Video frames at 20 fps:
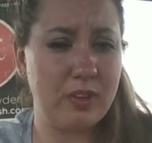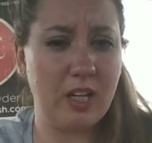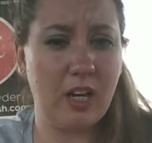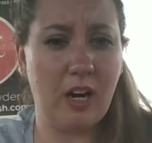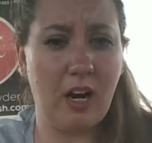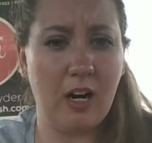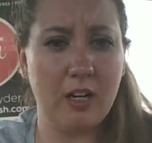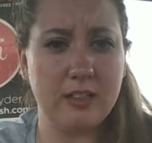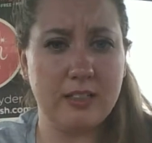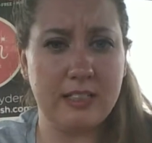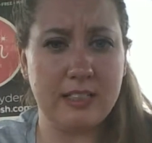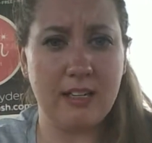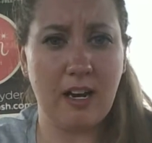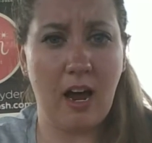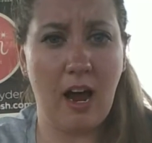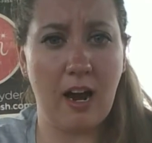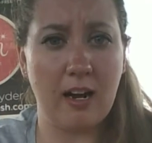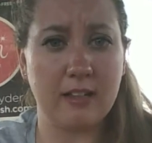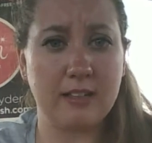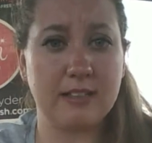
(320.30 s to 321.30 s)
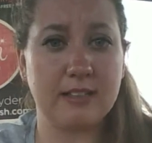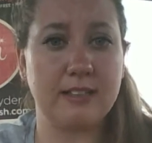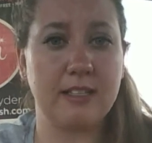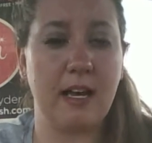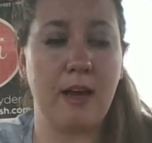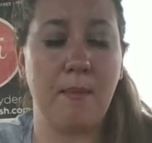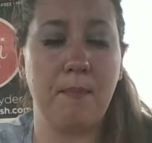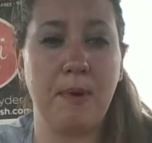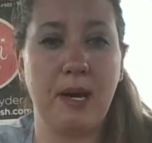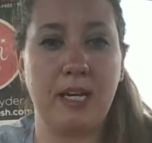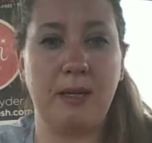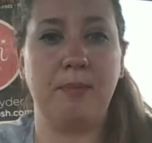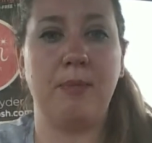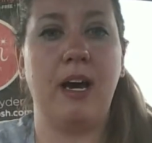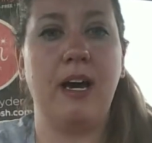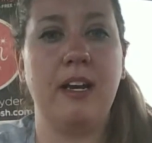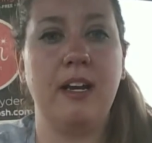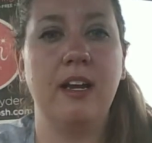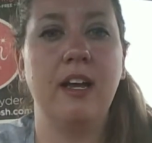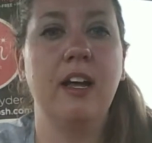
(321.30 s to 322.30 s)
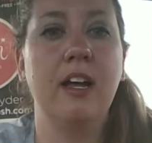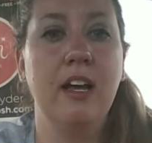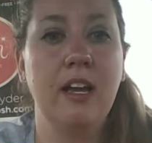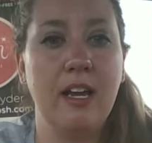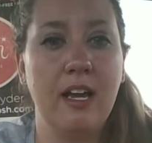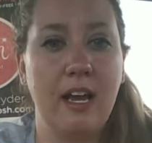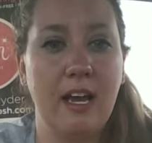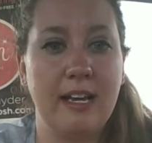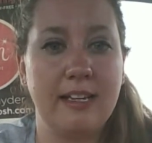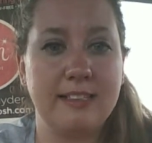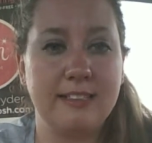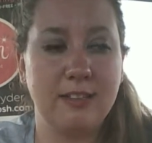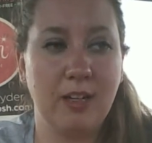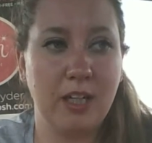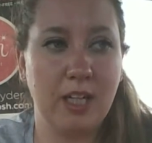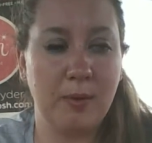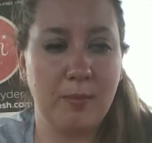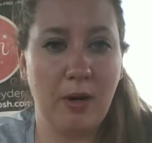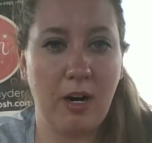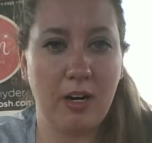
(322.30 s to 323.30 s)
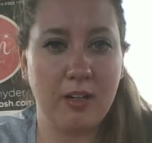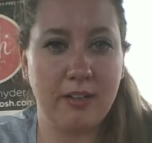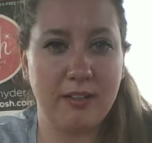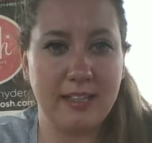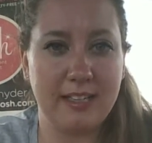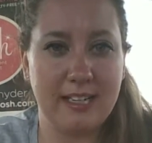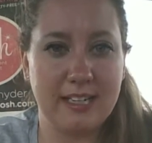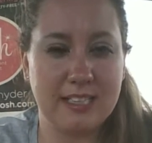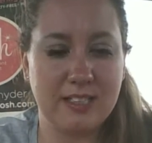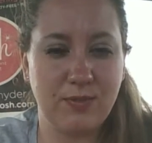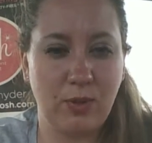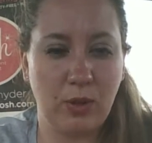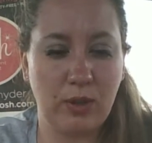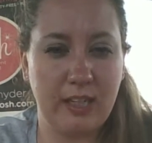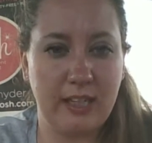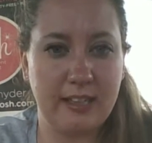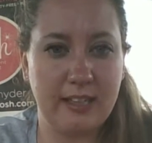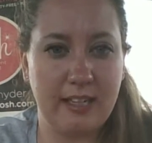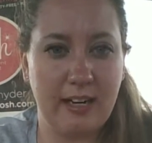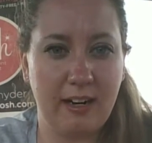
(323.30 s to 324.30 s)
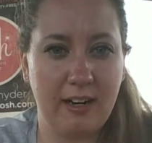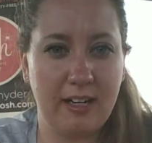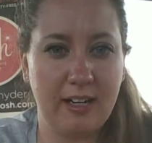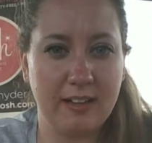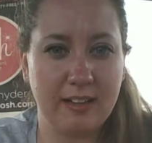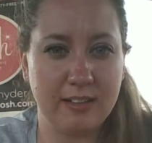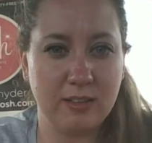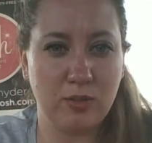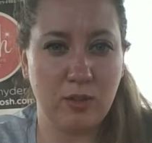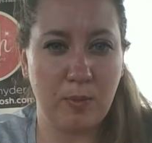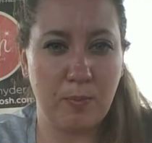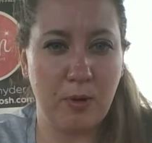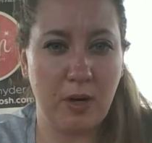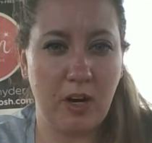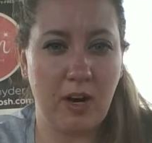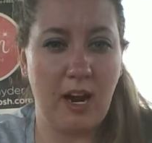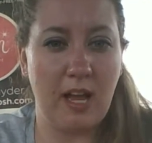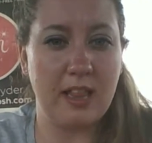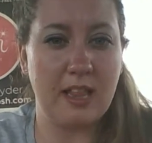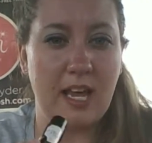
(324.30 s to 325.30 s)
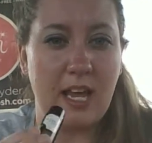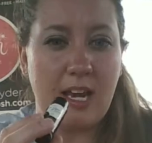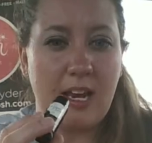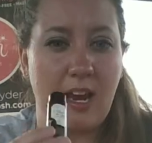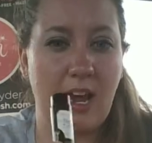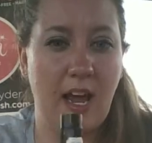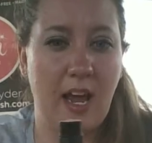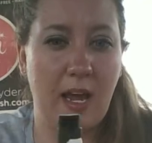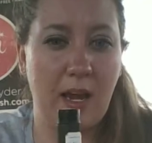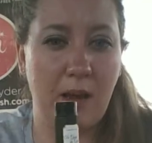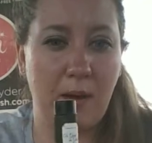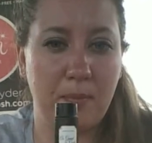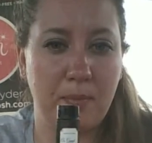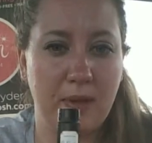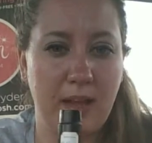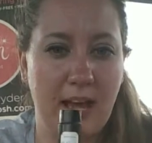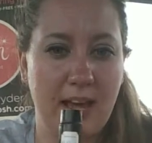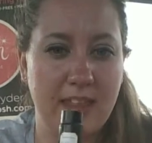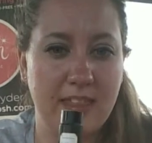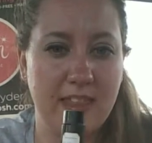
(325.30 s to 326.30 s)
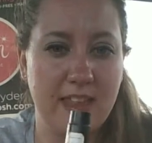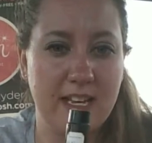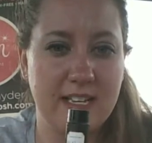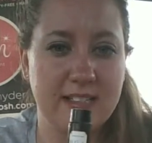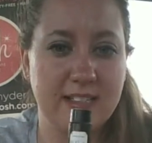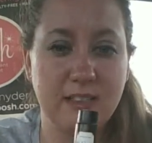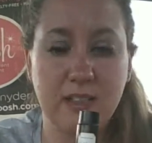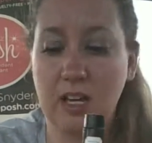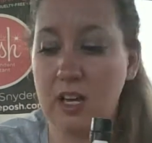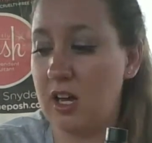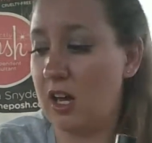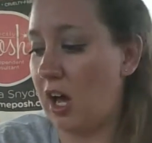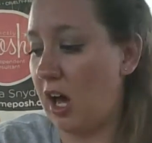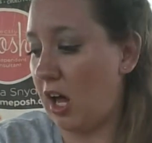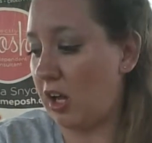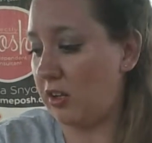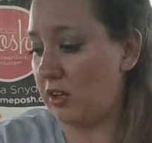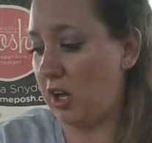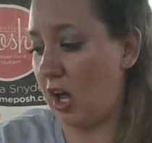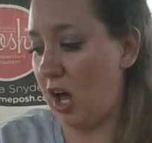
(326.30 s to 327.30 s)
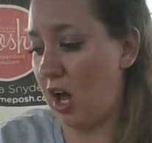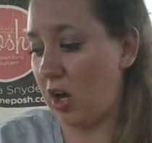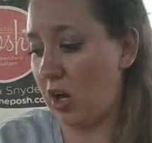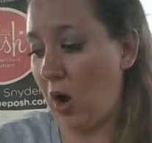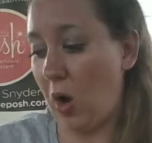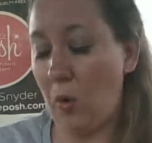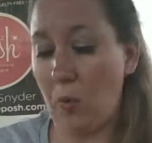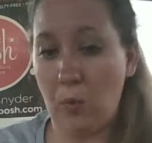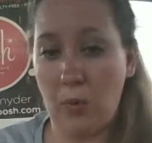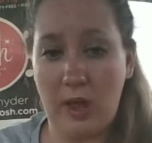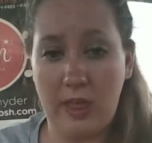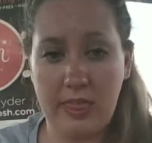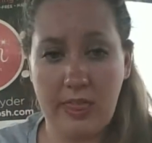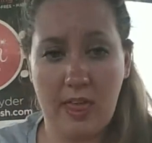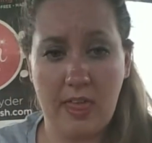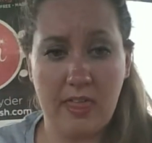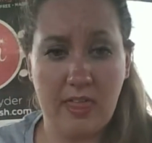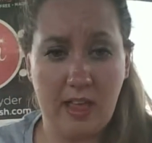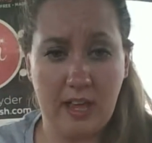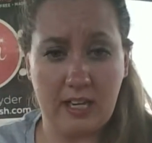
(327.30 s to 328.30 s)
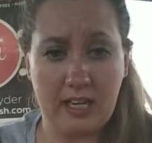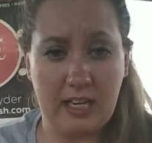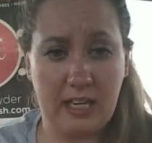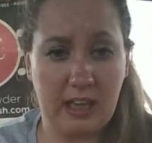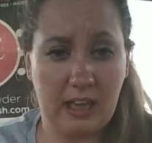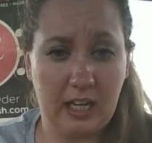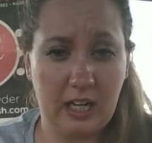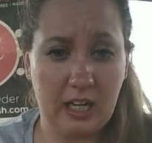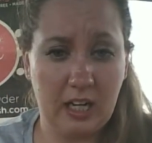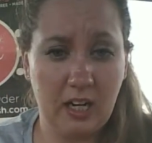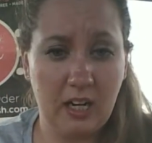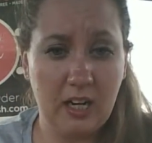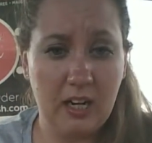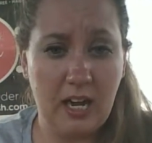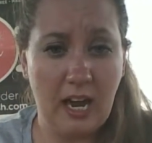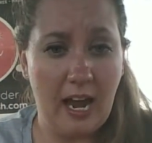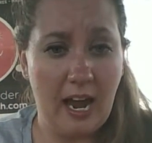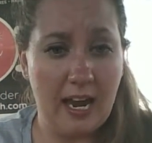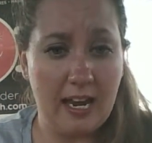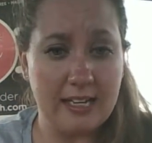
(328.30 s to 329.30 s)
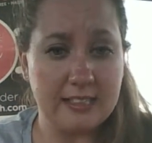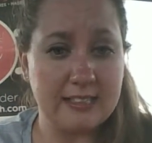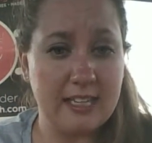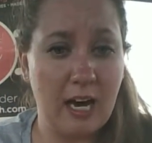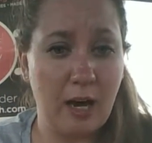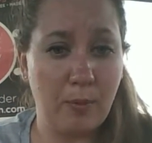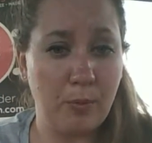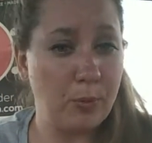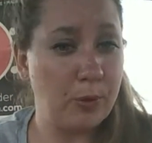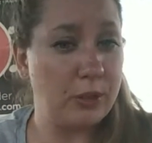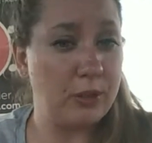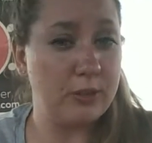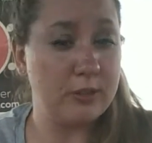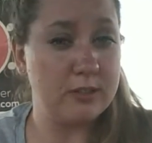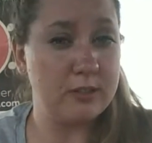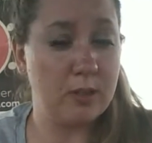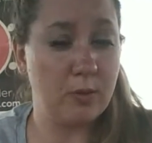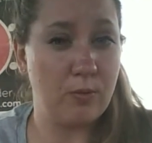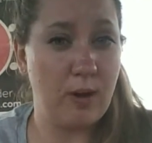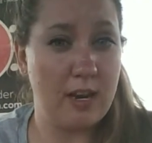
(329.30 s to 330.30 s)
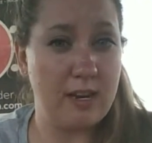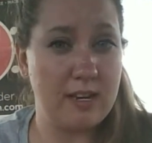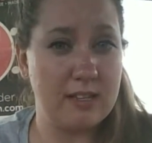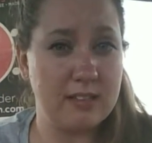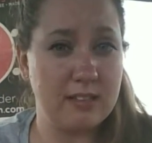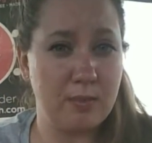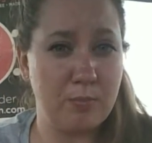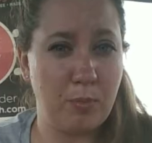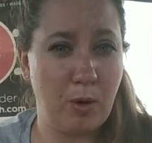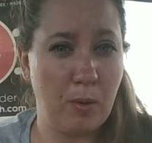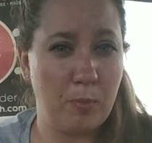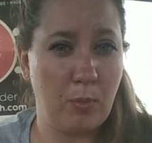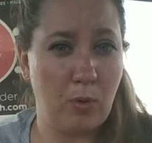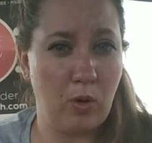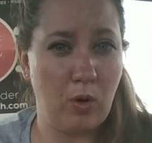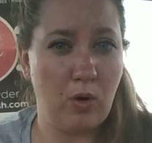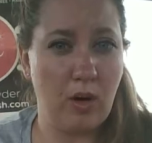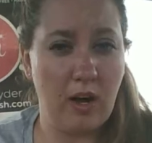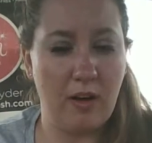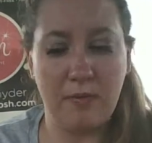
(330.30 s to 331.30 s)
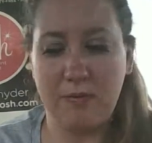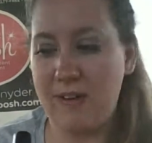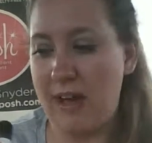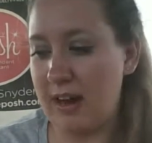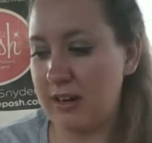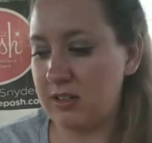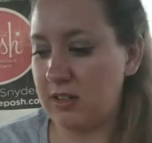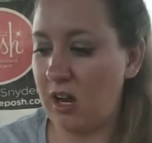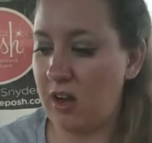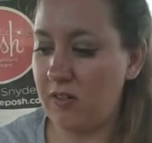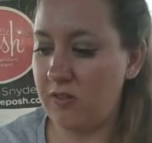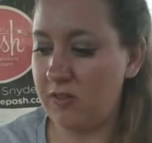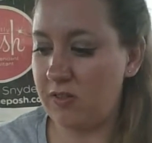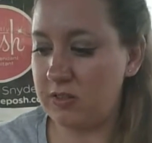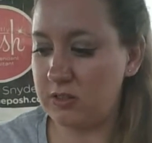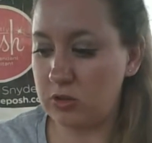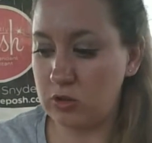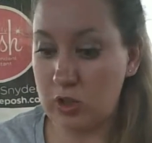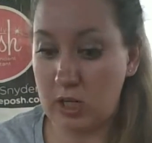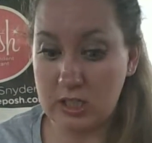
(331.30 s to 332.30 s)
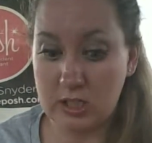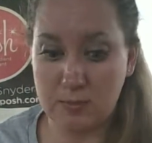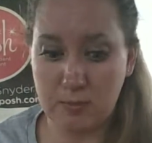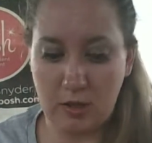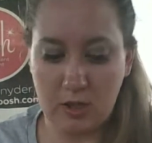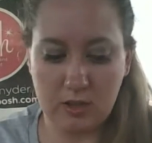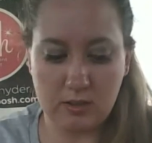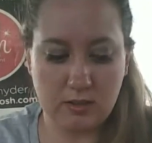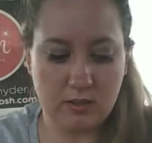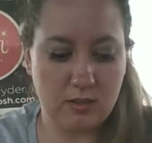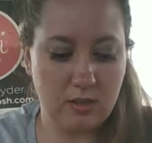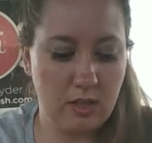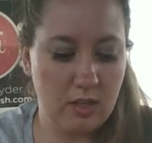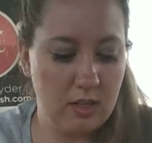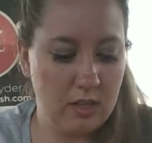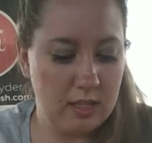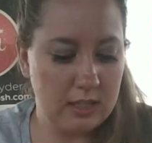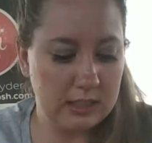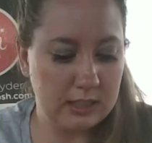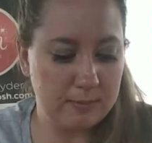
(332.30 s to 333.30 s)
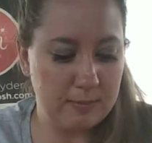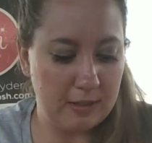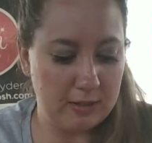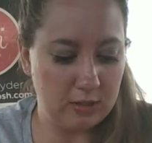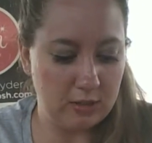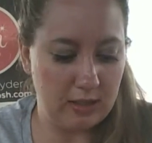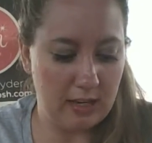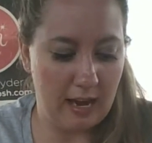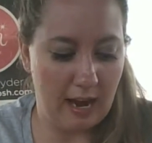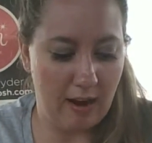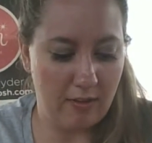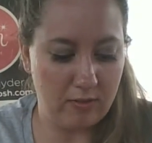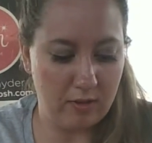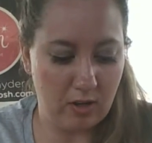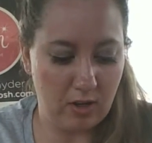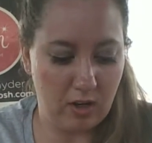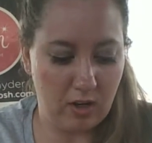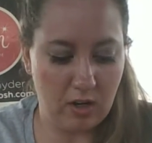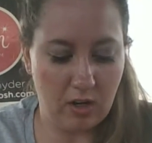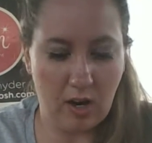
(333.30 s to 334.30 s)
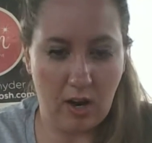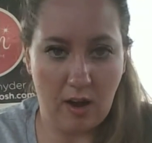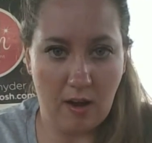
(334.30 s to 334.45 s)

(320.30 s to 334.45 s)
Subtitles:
our detox Buddy Mud, a snarky bar to like exfoliate the area of the stripper, and then I apply this along with the healer, and it's helped reduce the redness and purple effect of stretch marks, especially after